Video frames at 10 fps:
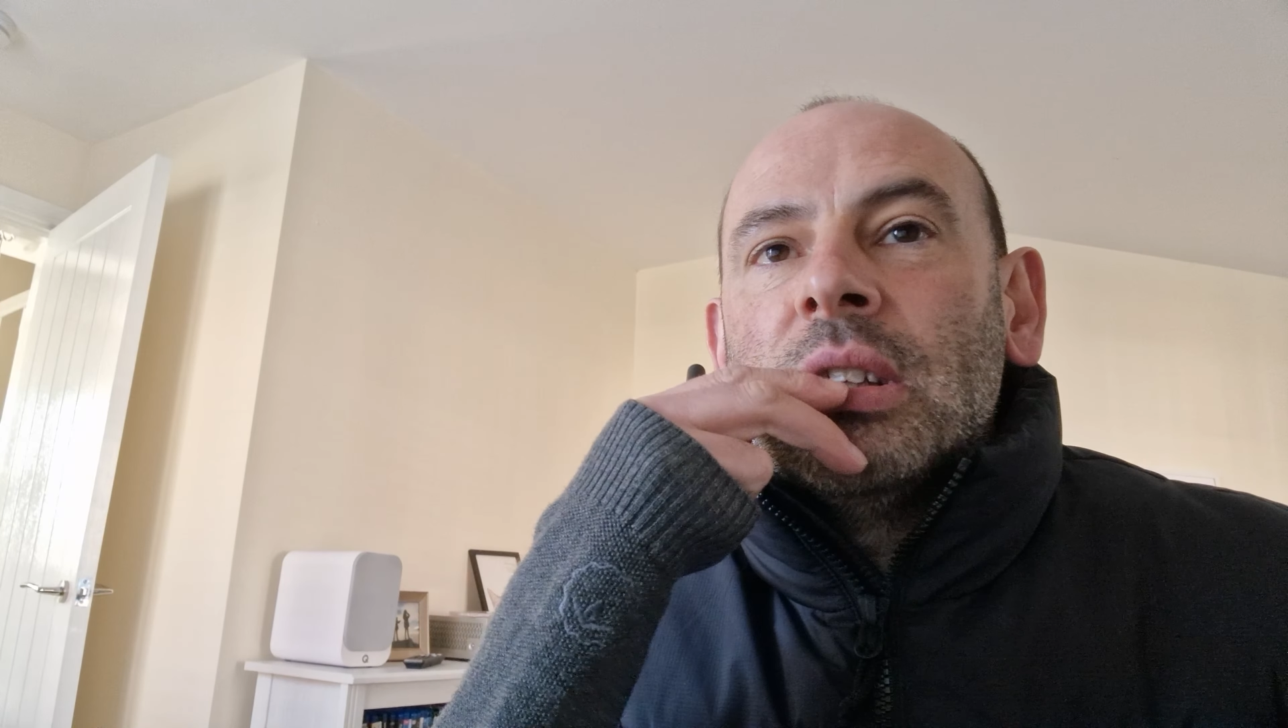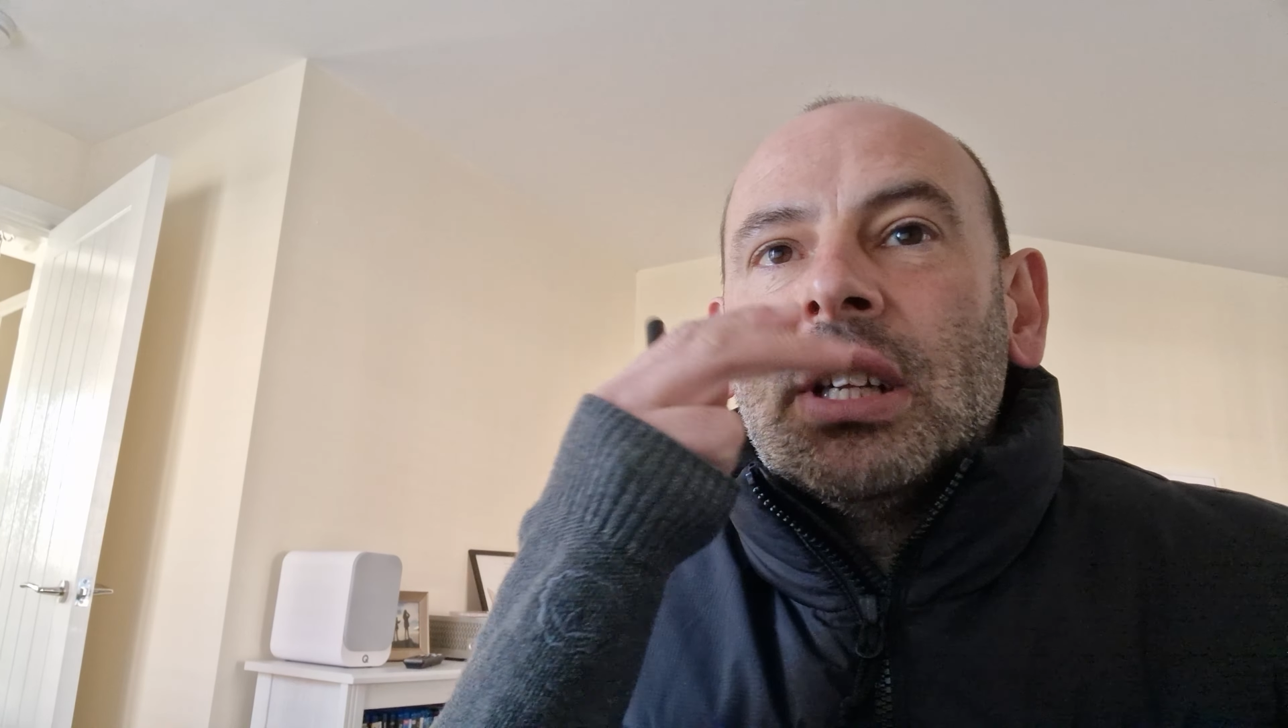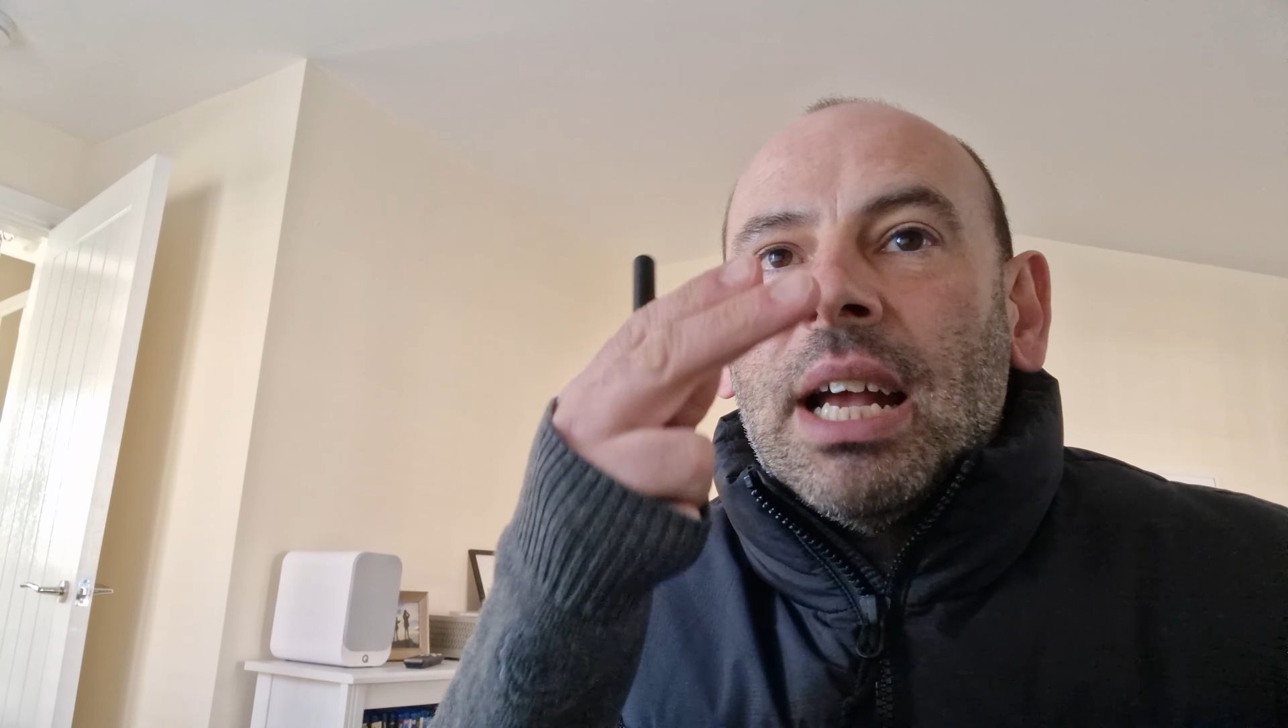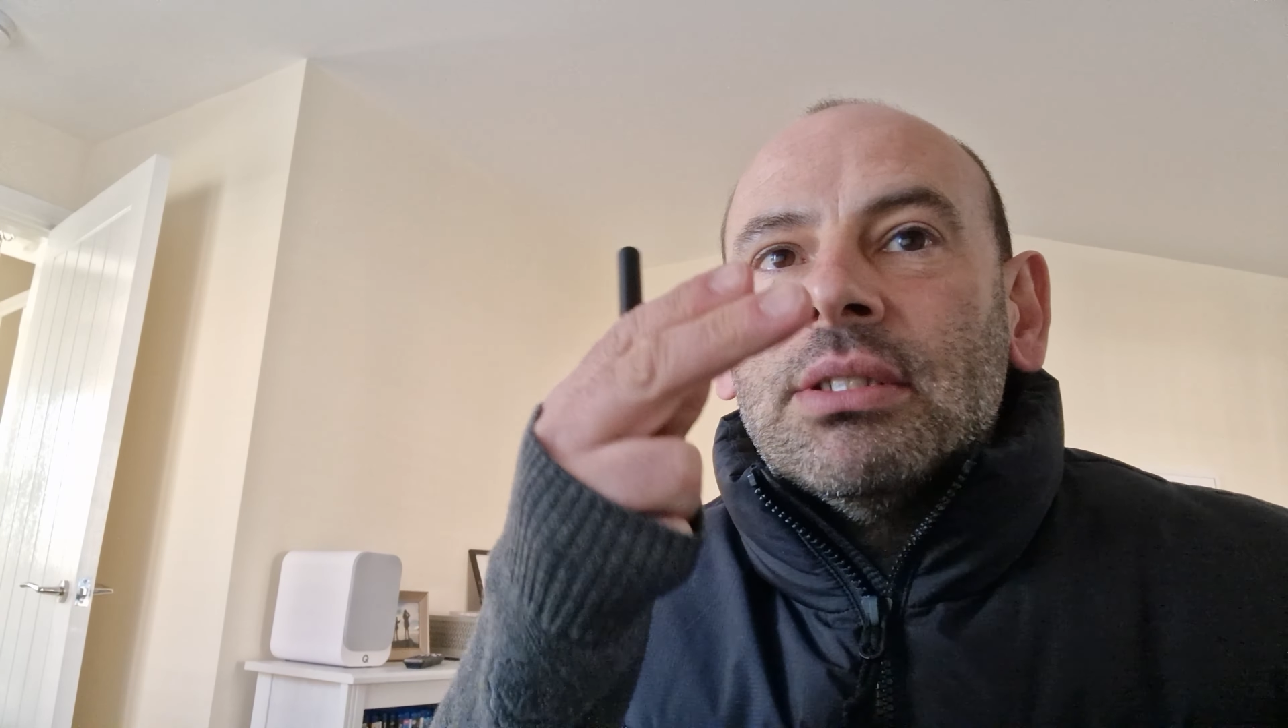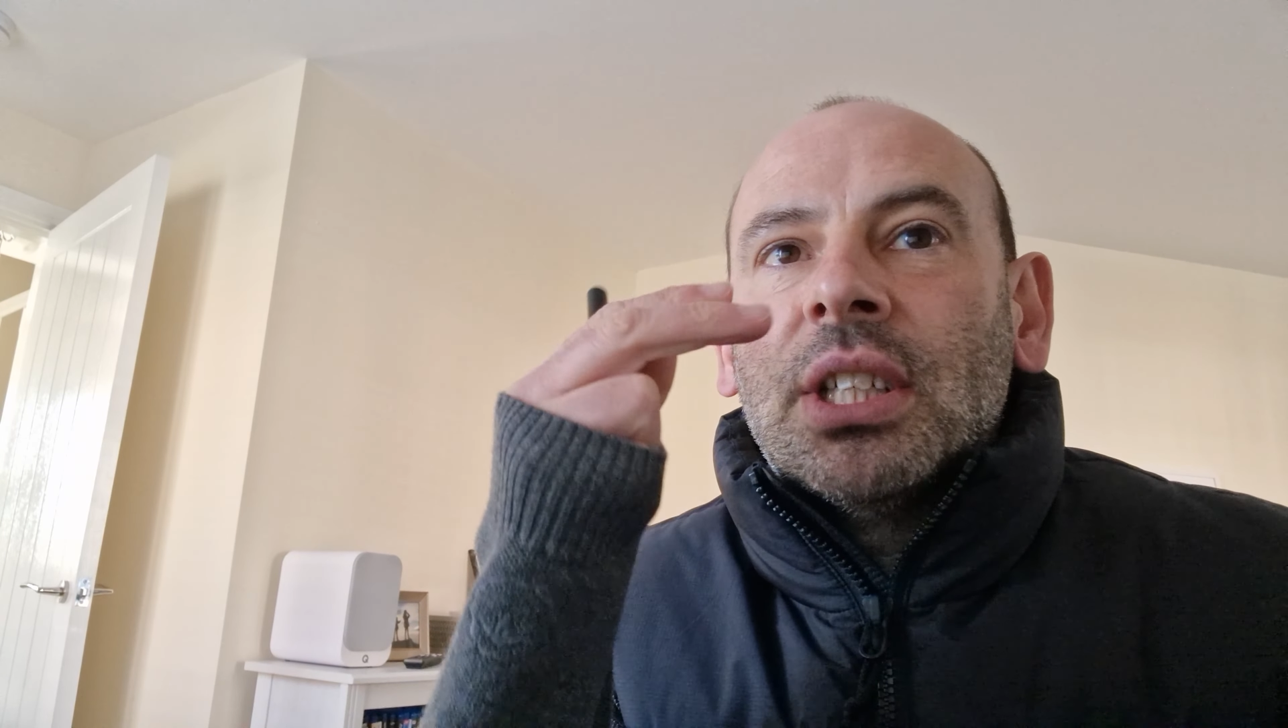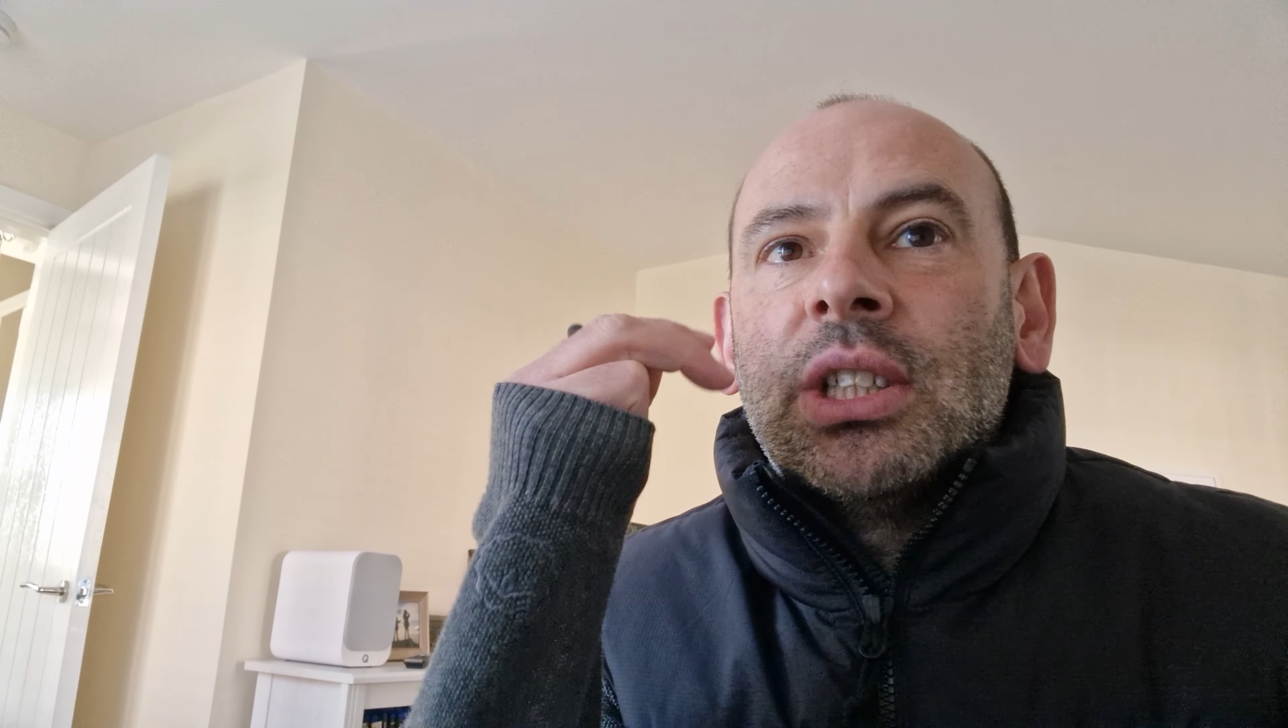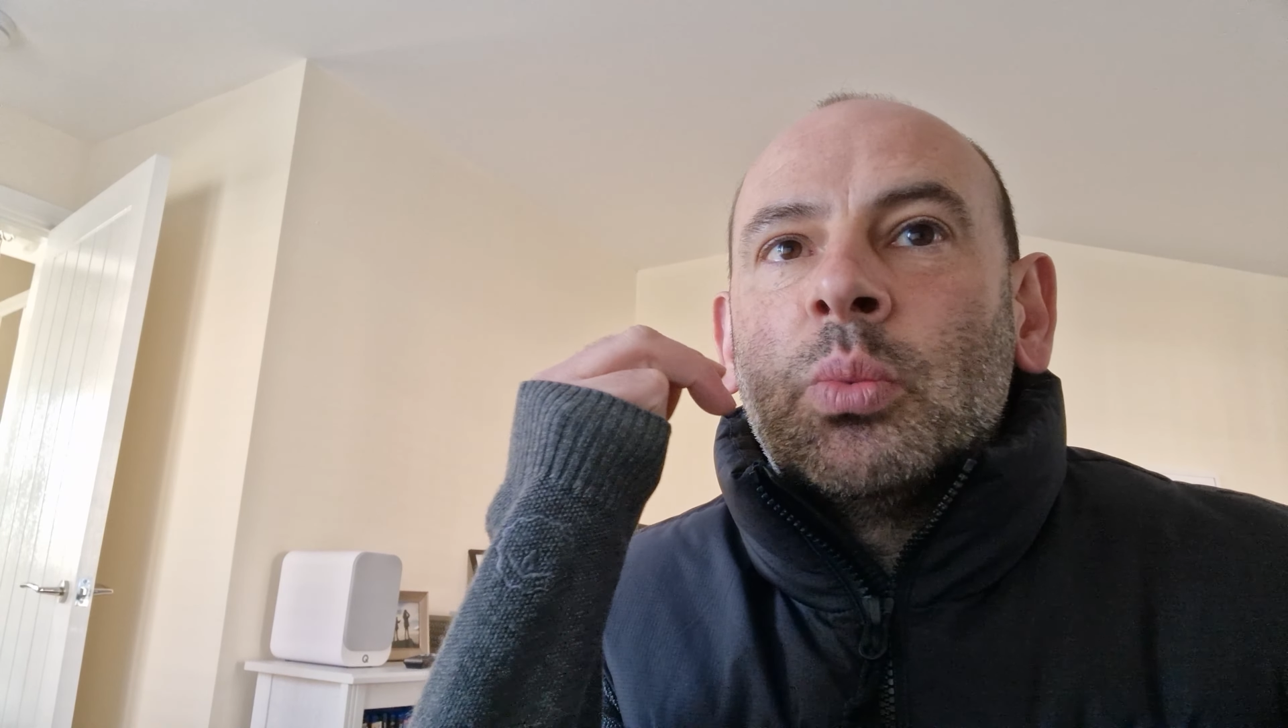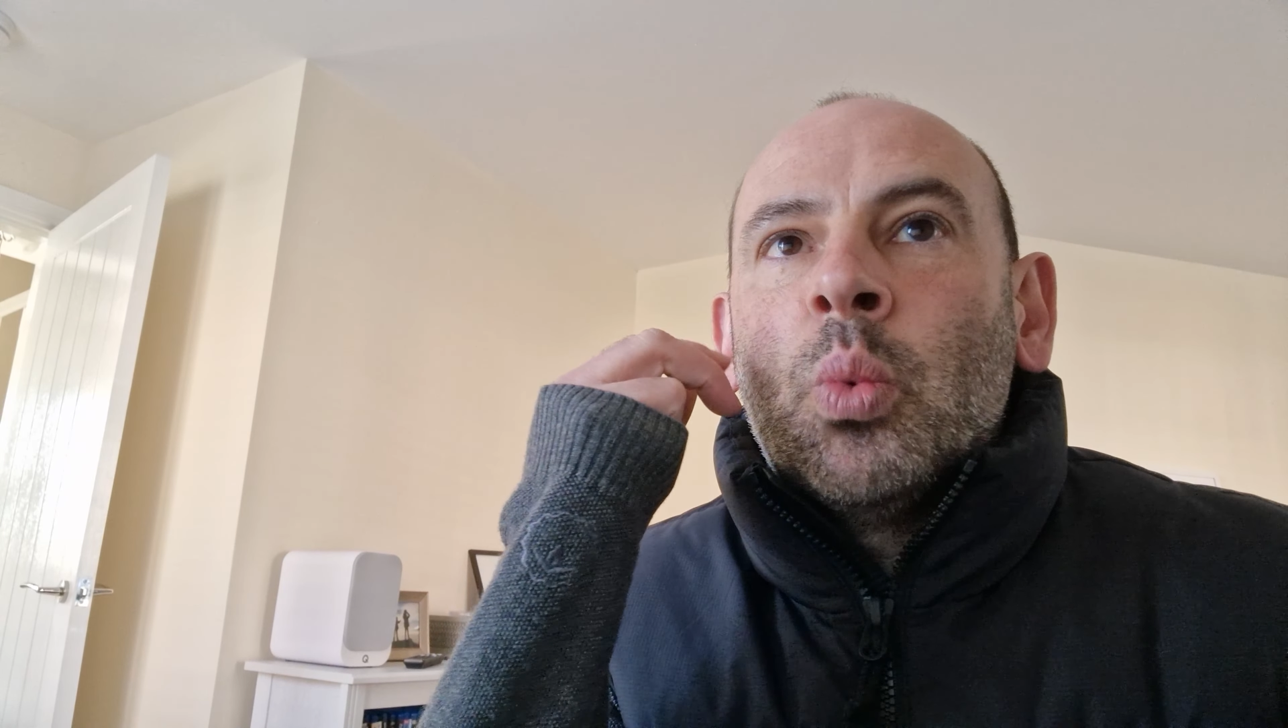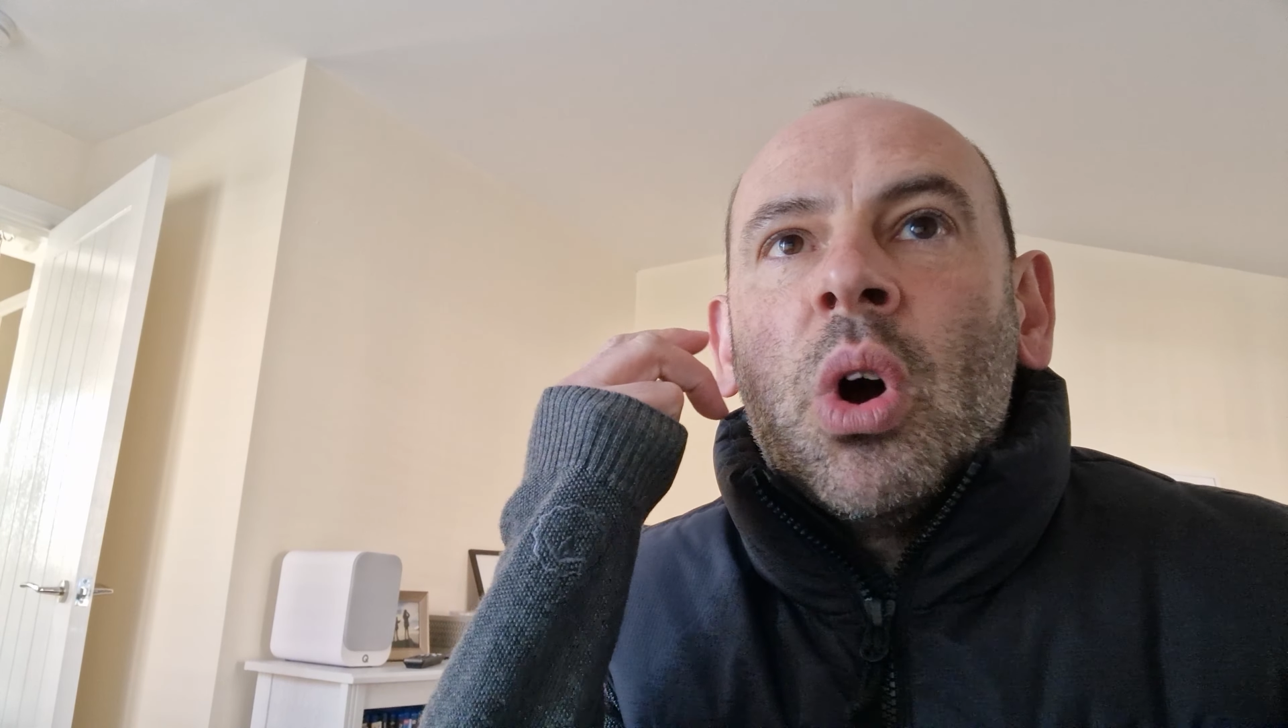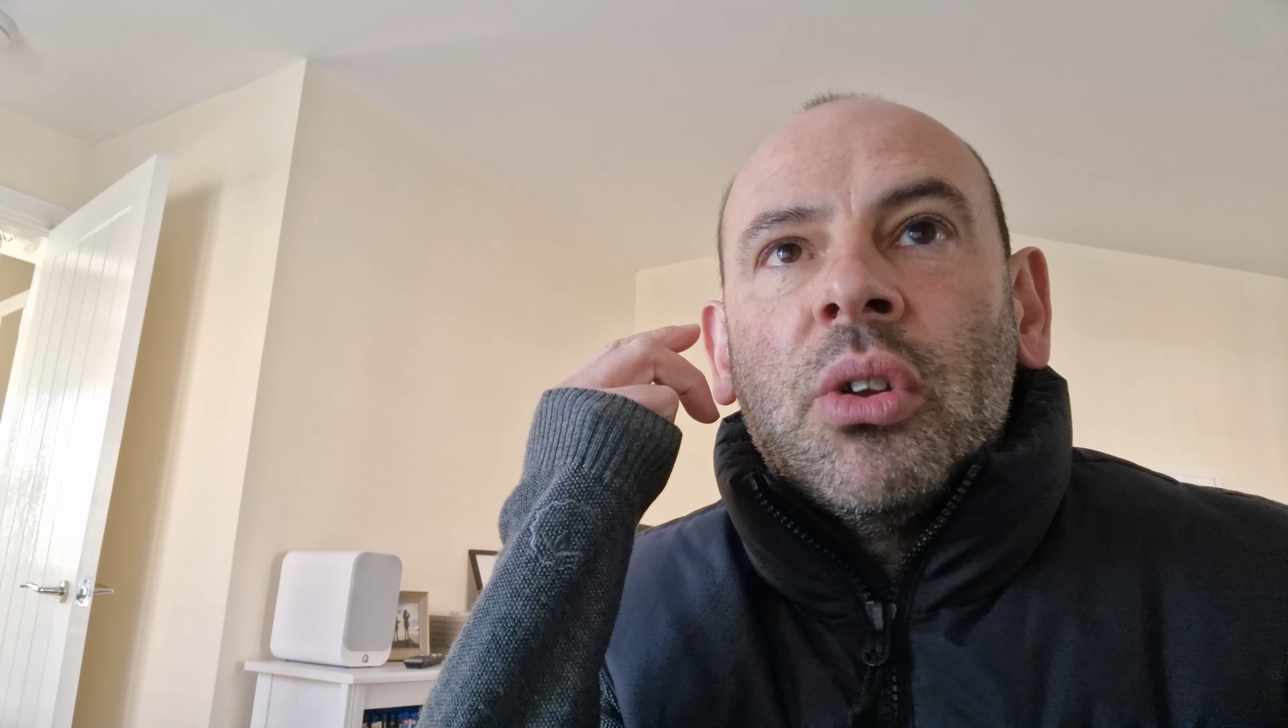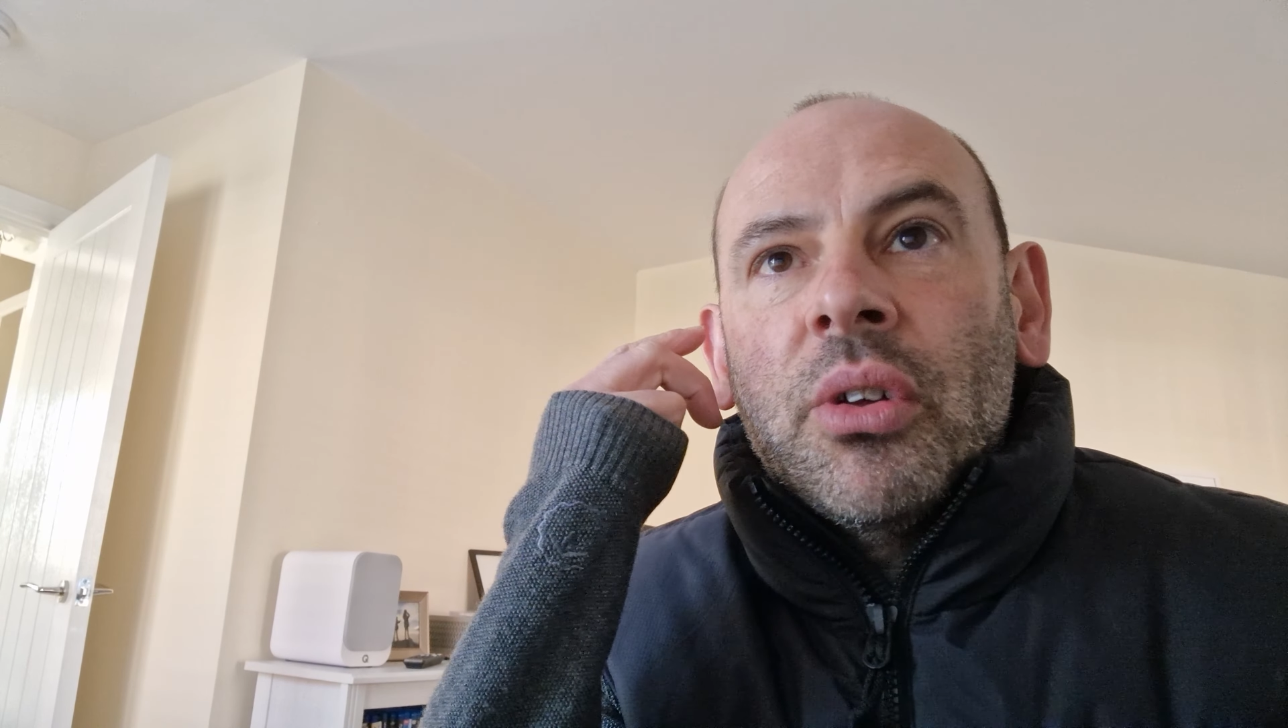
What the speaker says: counting it as 1